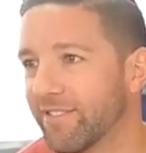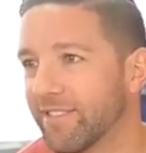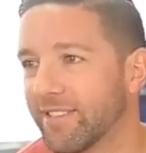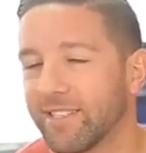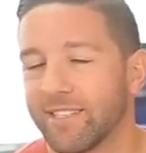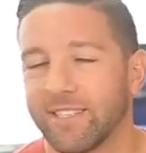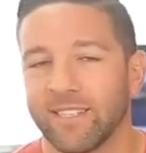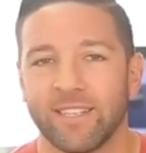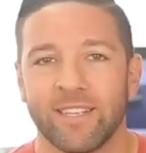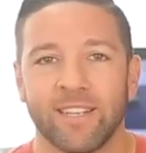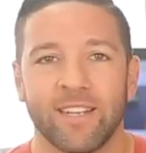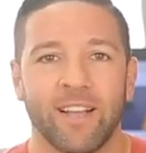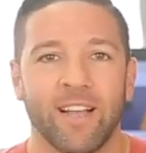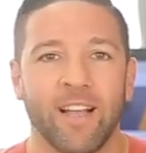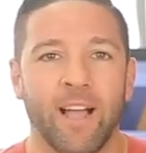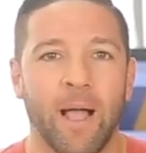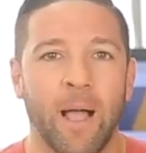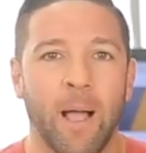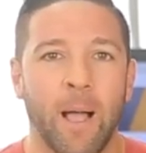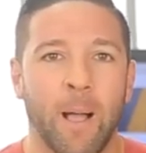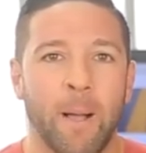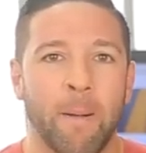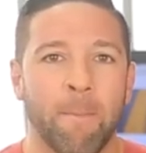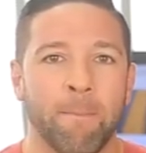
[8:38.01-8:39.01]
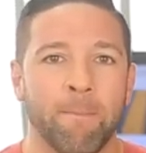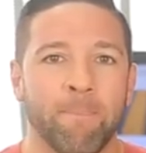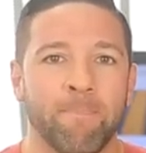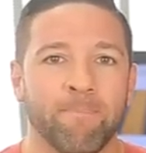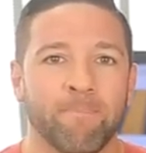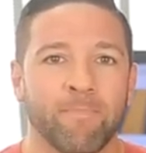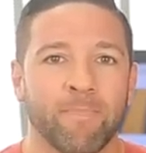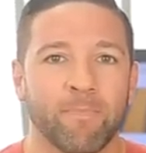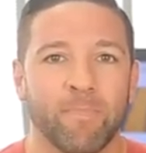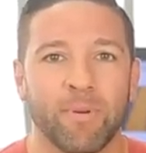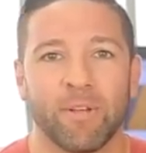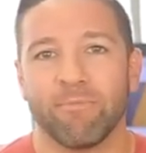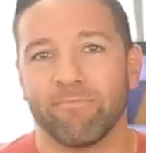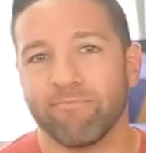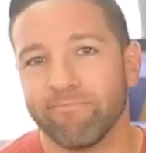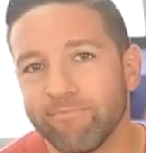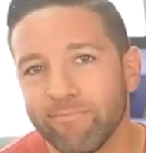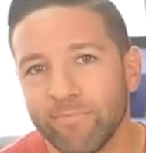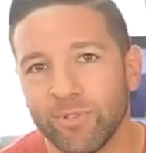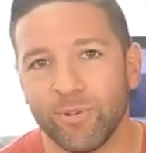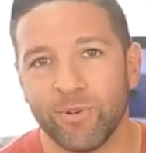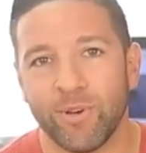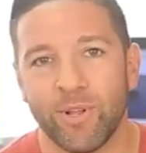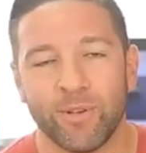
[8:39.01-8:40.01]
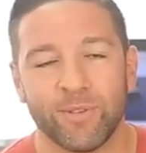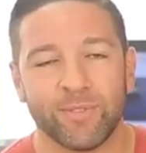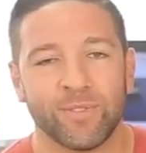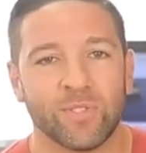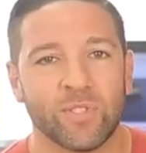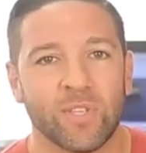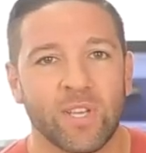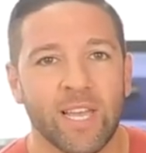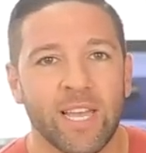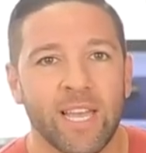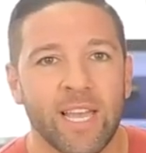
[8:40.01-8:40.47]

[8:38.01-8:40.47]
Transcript: Okay. Um, but who knows?